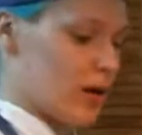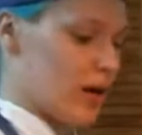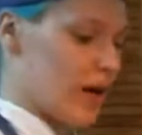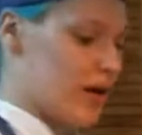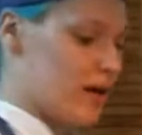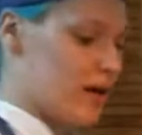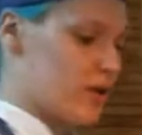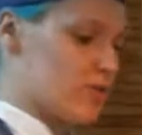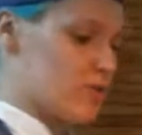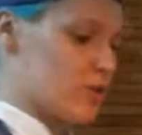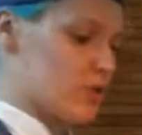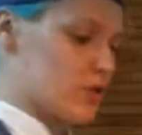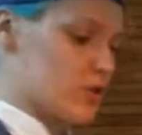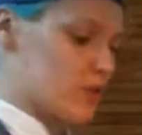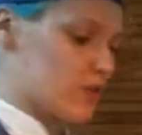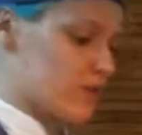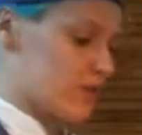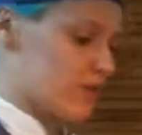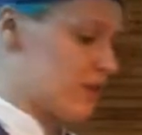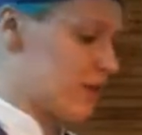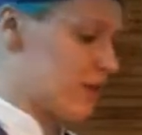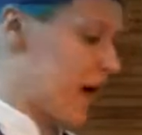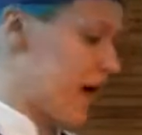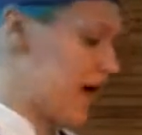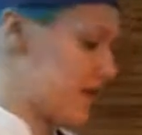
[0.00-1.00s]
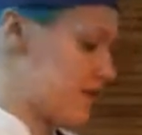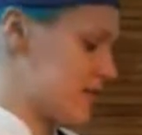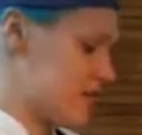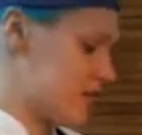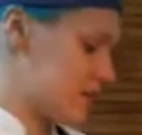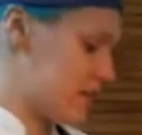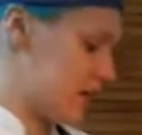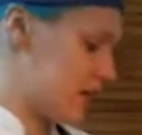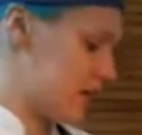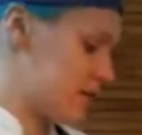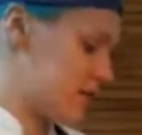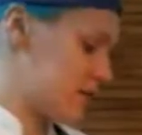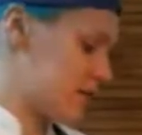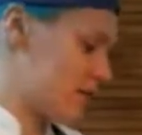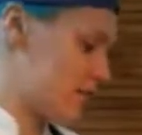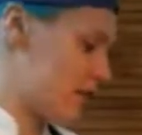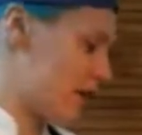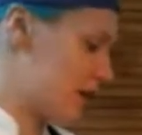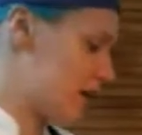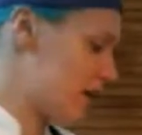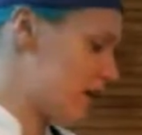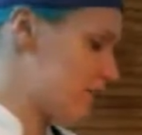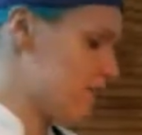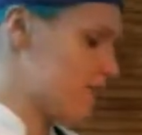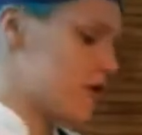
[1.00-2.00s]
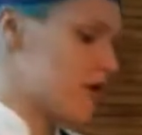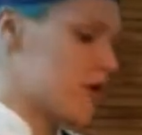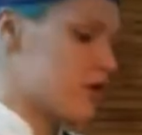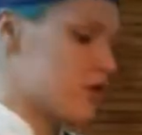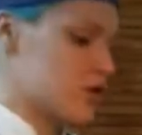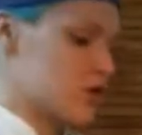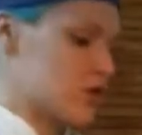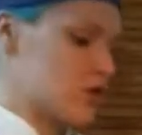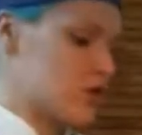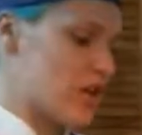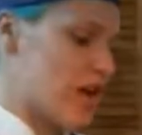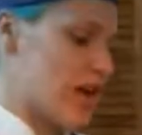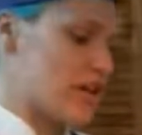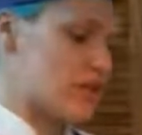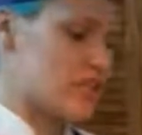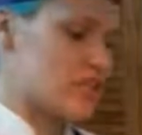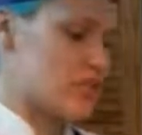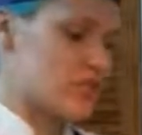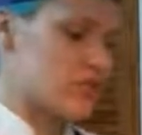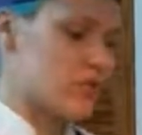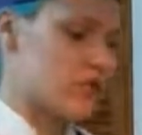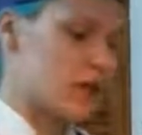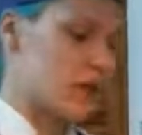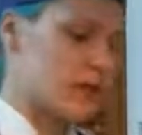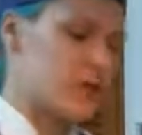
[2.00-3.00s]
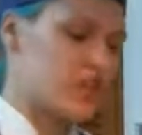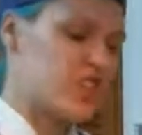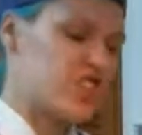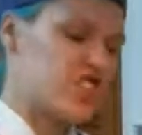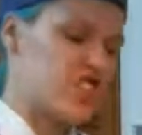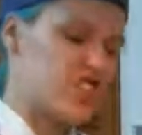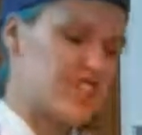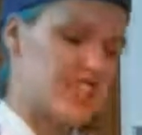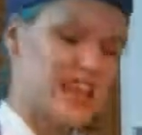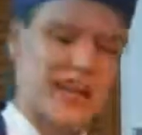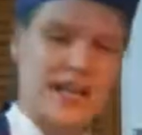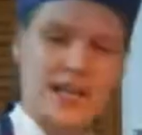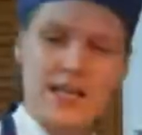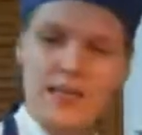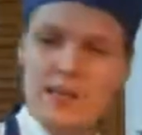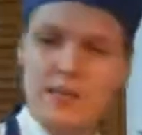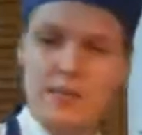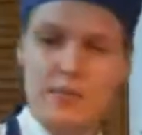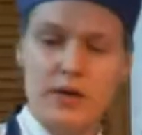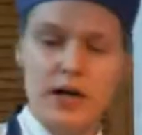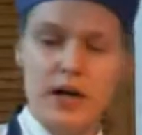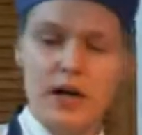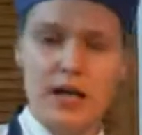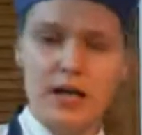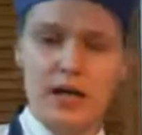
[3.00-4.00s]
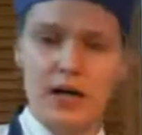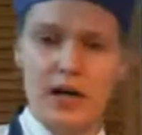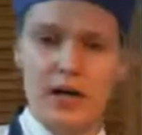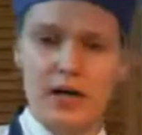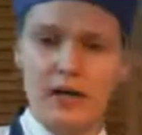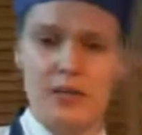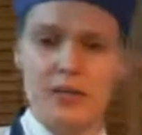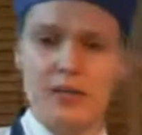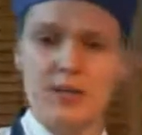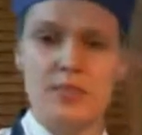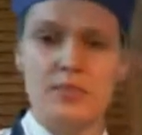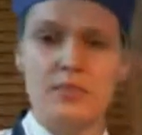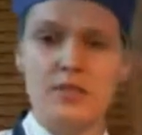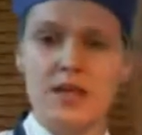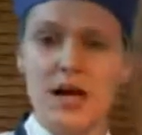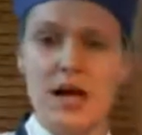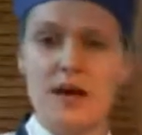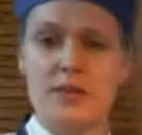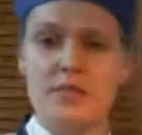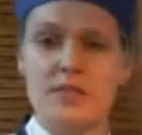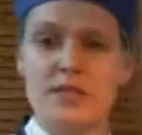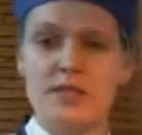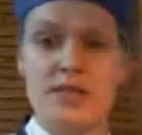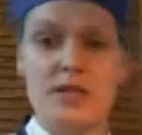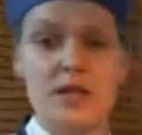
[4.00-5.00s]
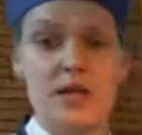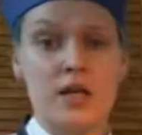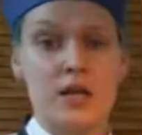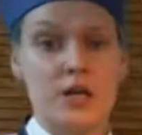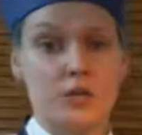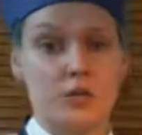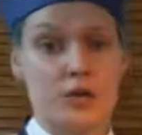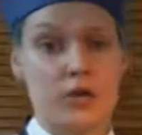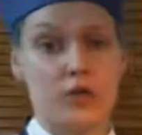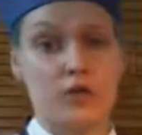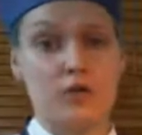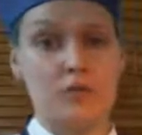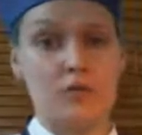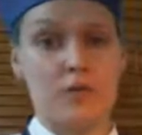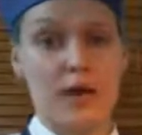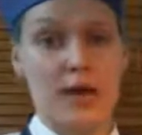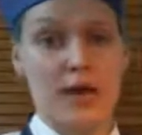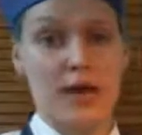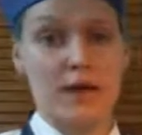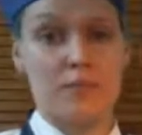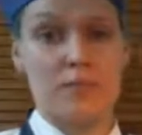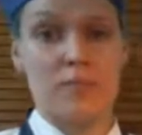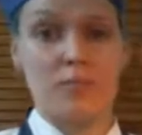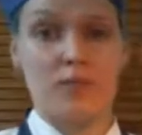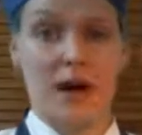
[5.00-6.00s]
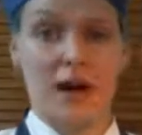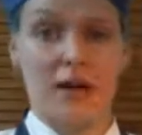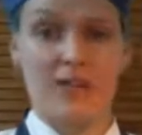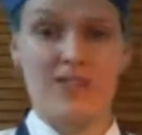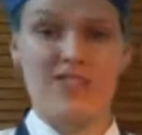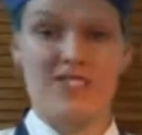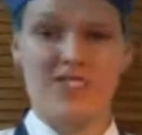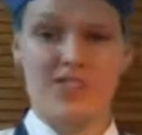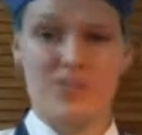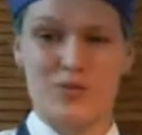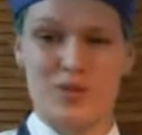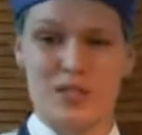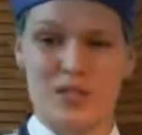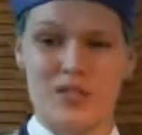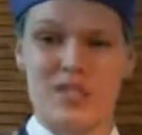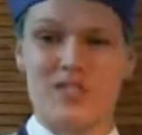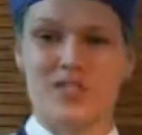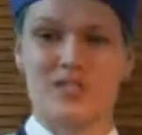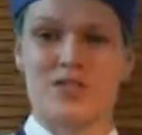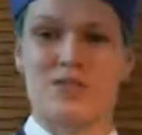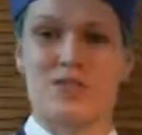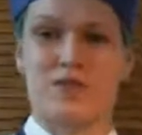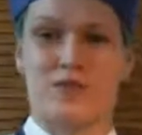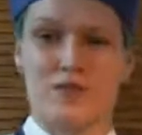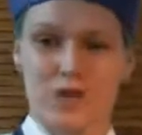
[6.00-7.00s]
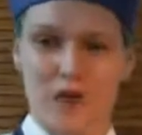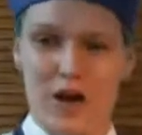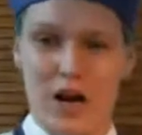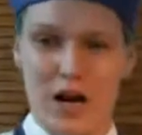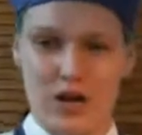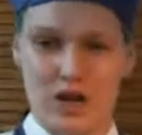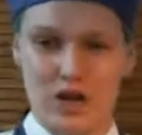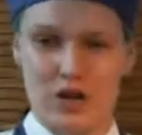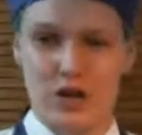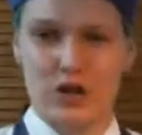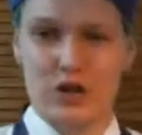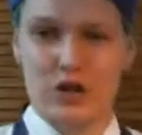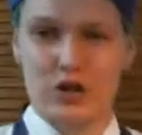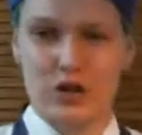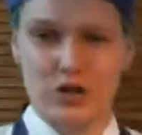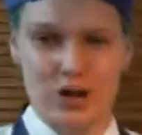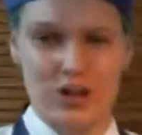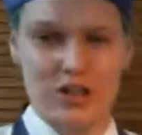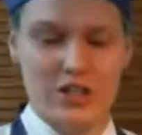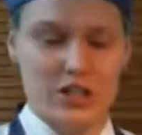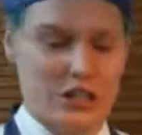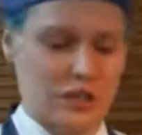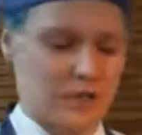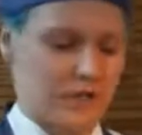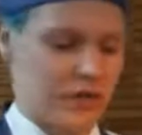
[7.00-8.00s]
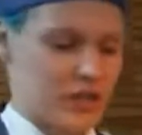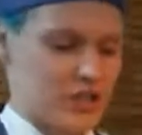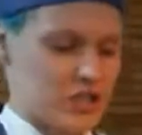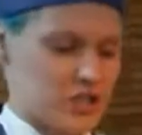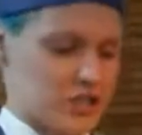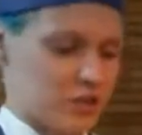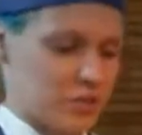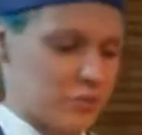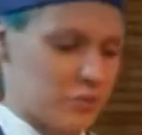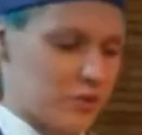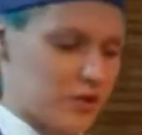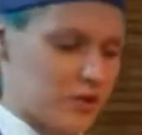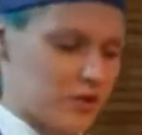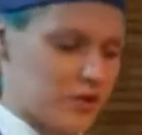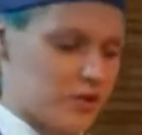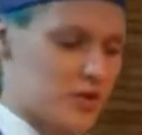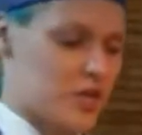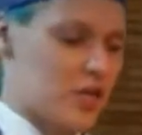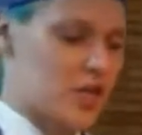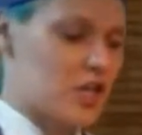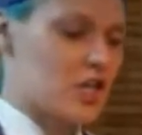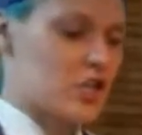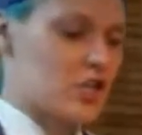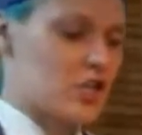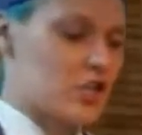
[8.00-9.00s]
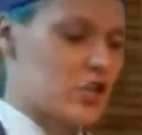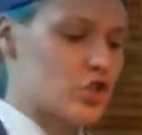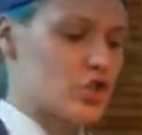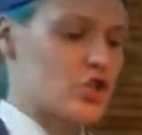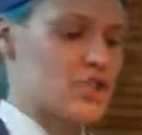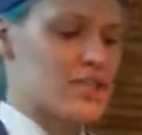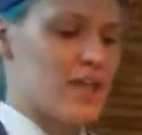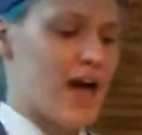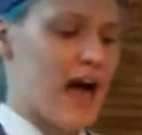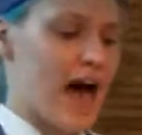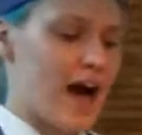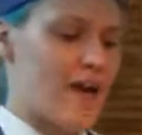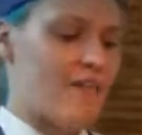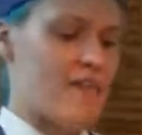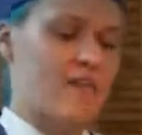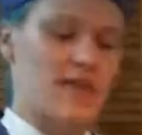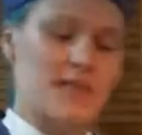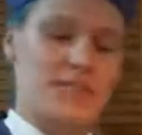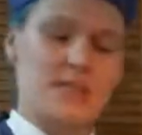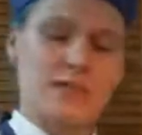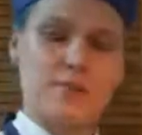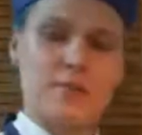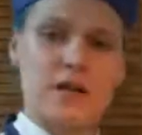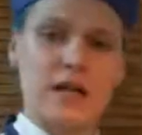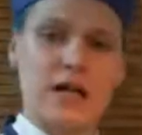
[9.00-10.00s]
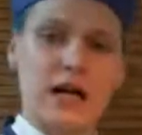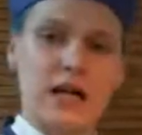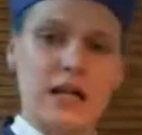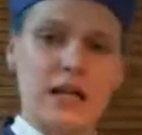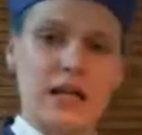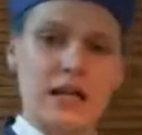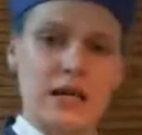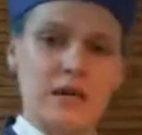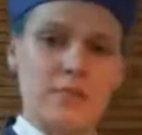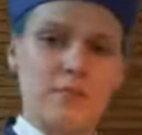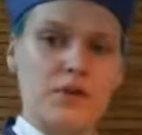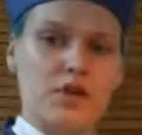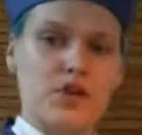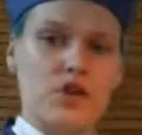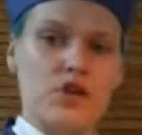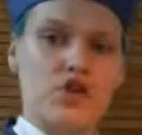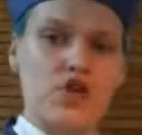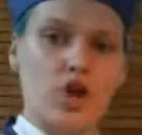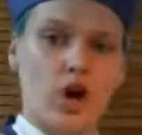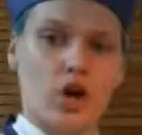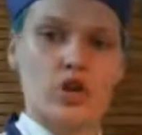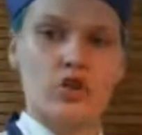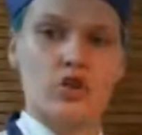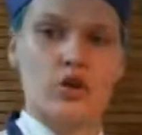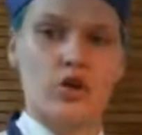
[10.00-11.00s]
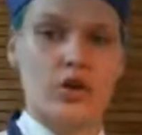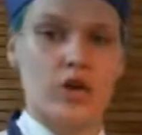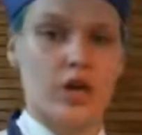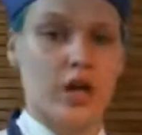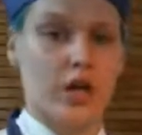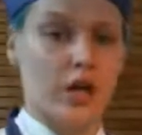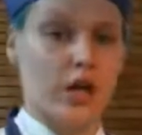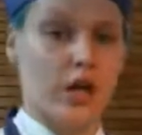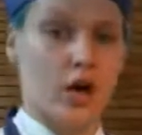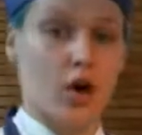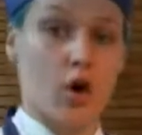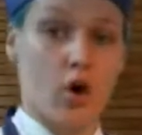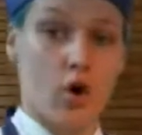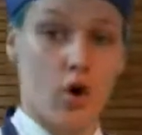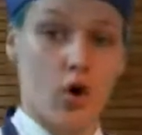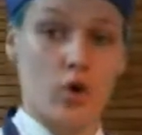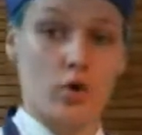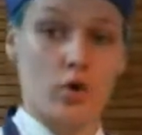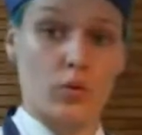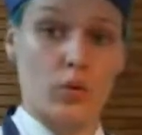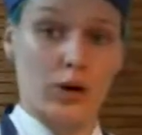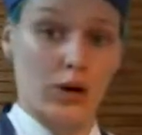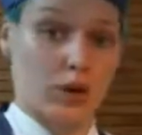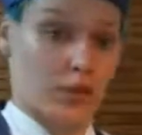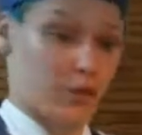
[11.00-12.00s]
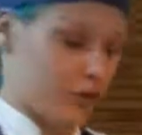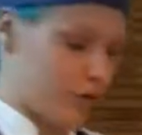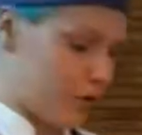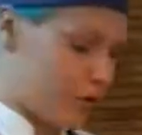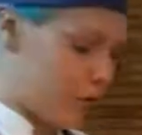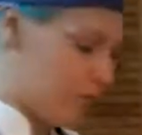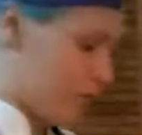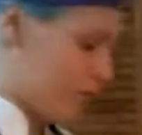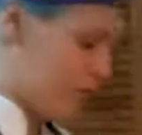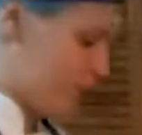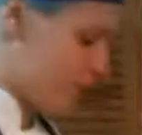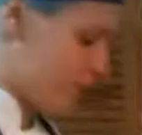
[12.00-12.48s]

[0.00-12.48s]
Okay, so that's not ready. So that's already just getting some color. Sometimes when you make breakfast, you want fresh and crunchy vegetables. So just having some color, but not cooking it all the way through.